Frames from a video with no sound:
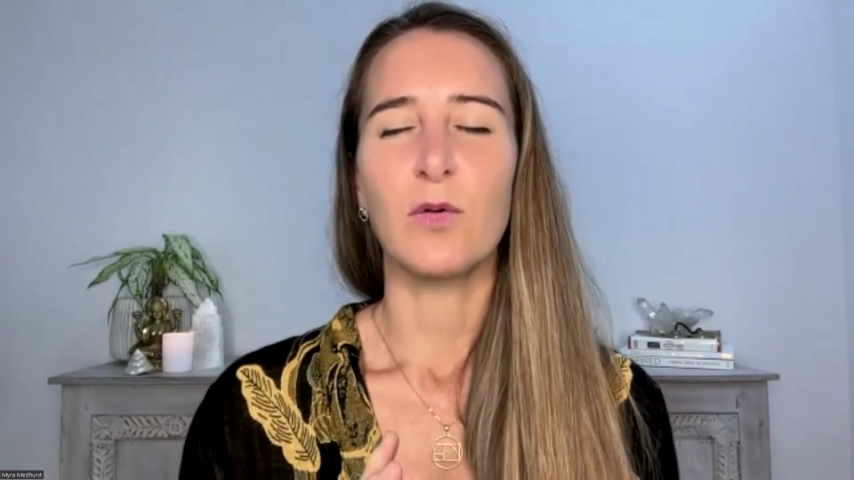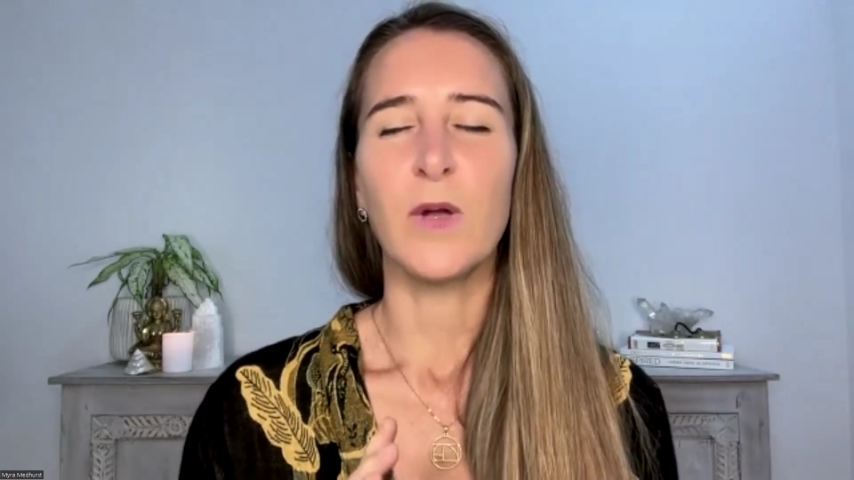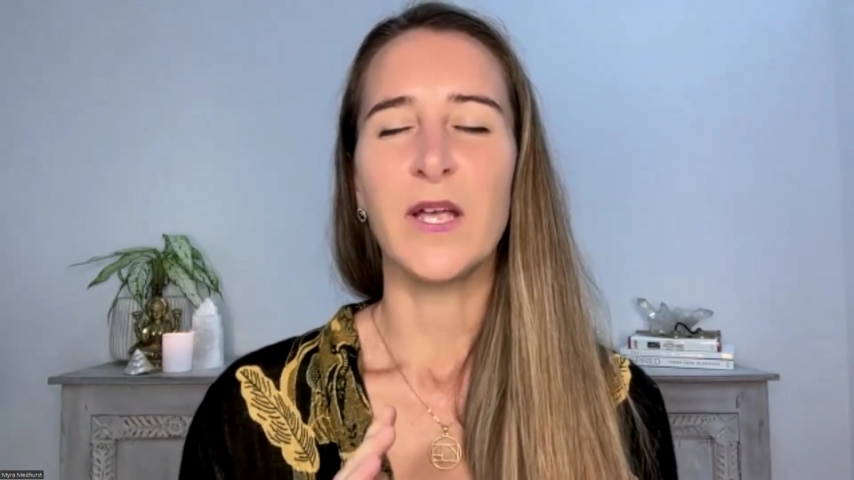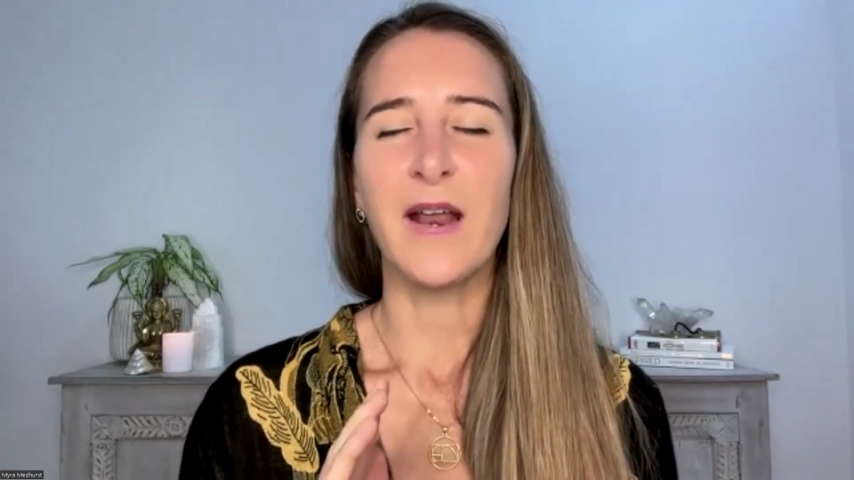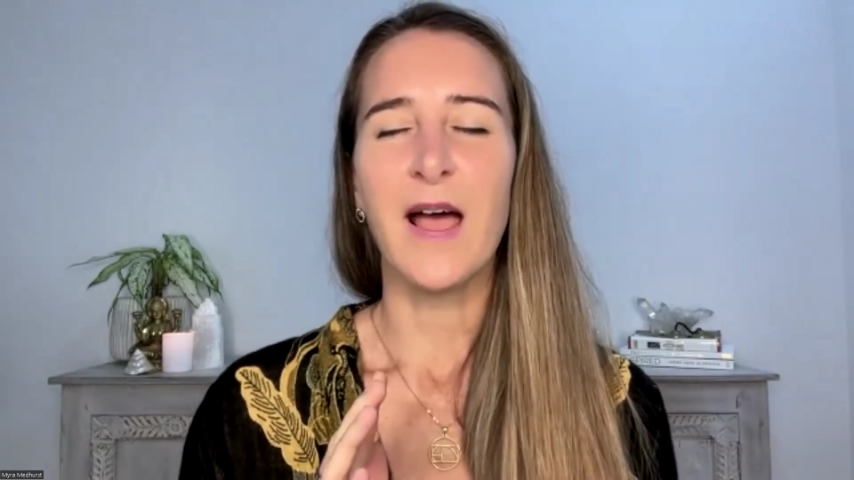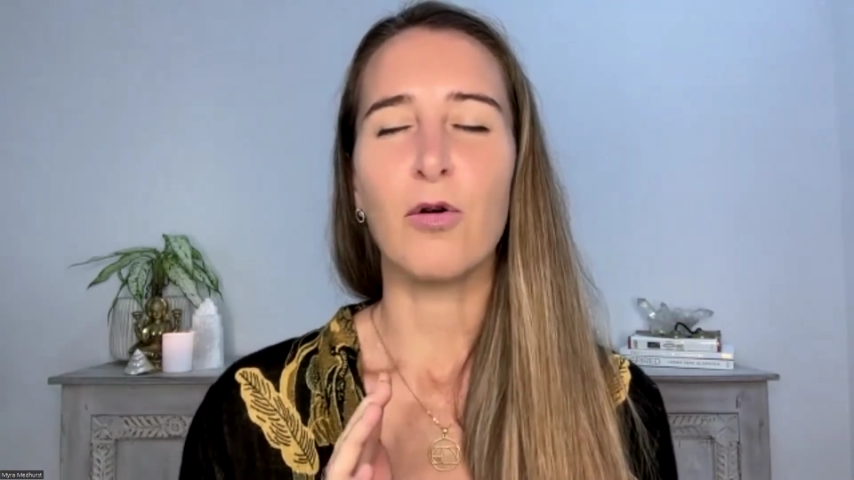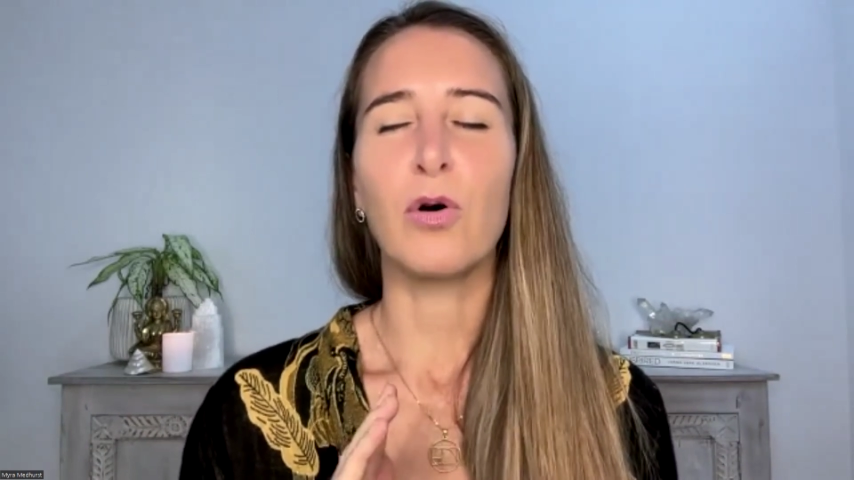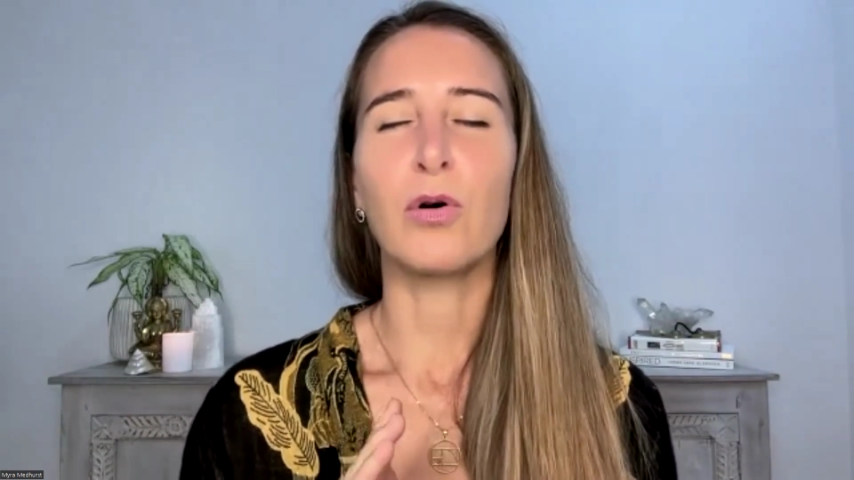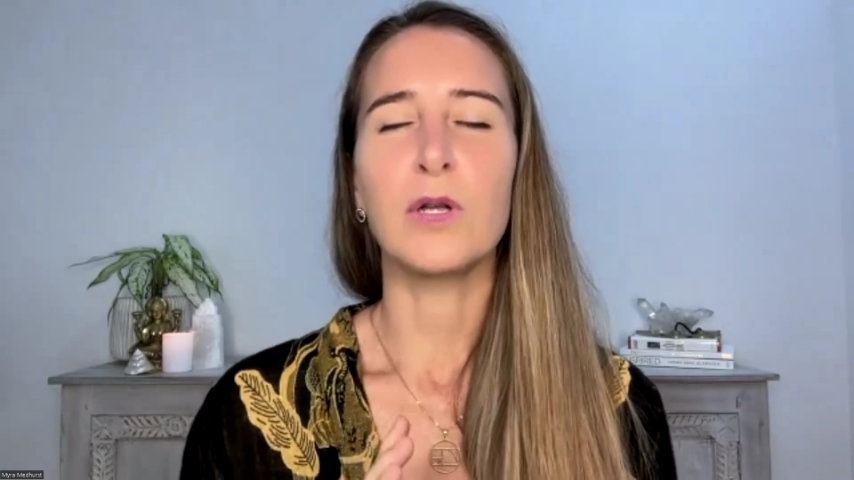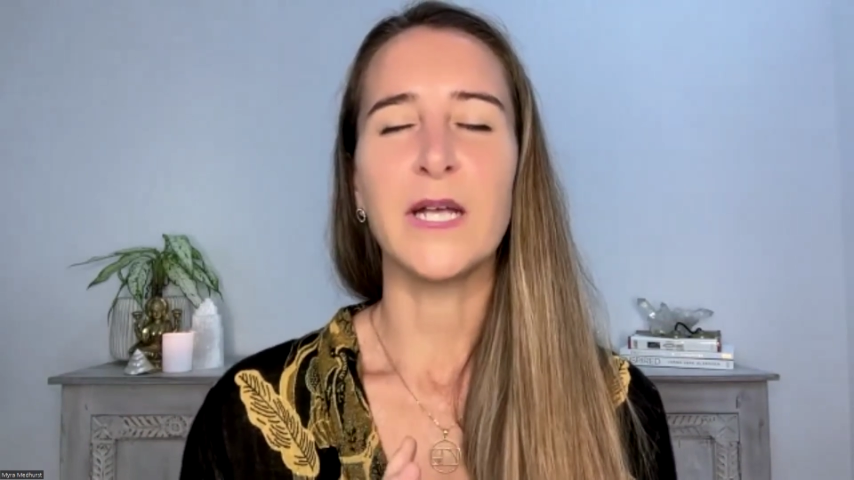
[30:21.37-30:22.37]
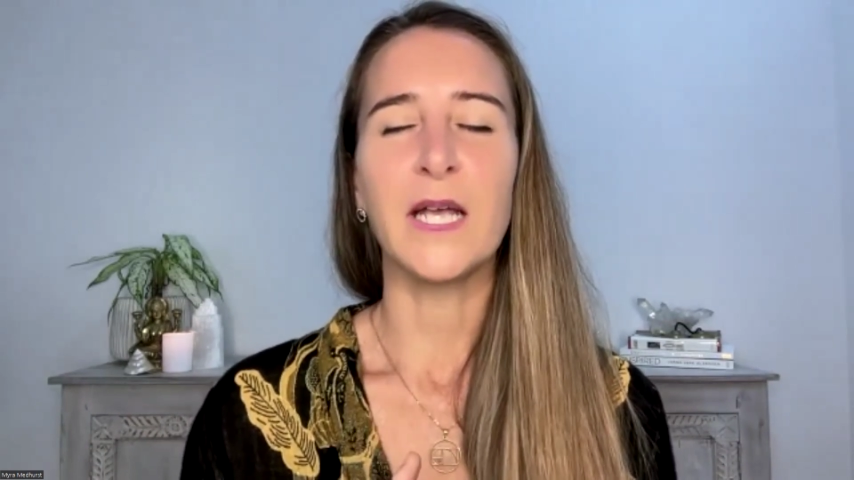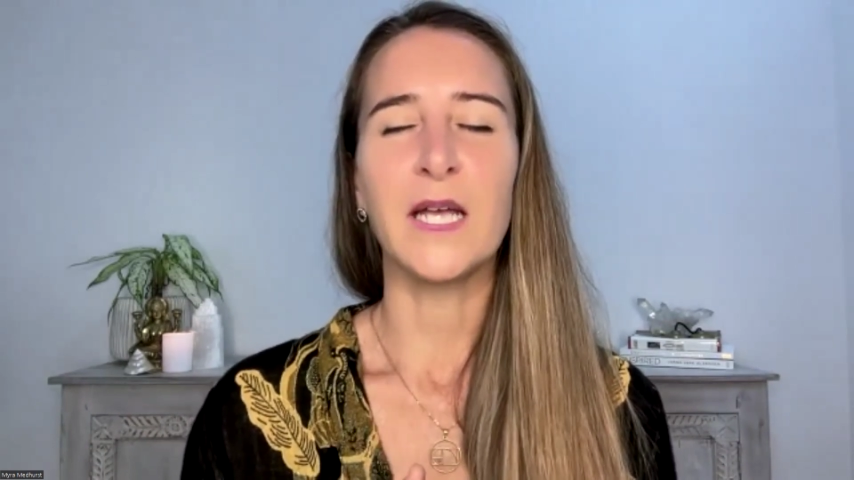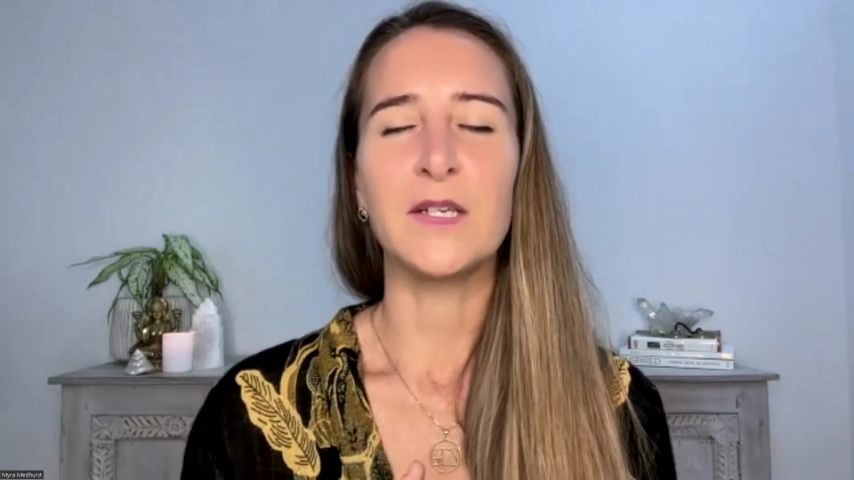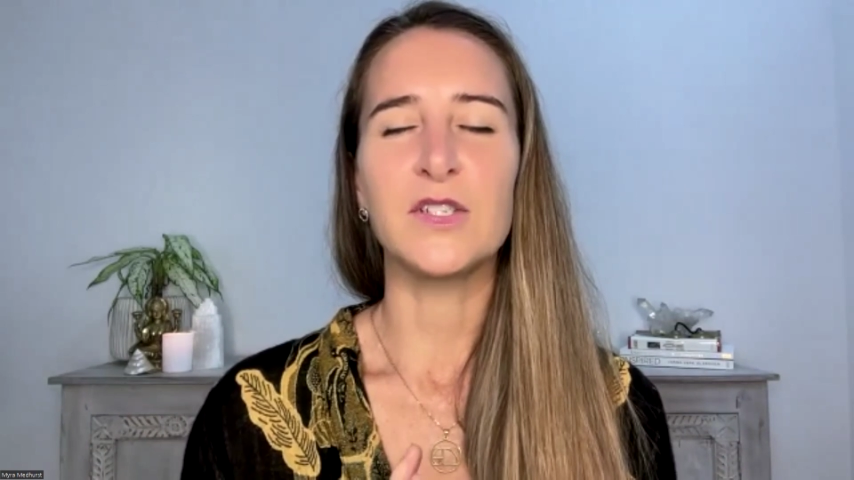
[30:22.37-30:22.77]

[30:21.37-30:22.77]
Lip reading: we are now calling in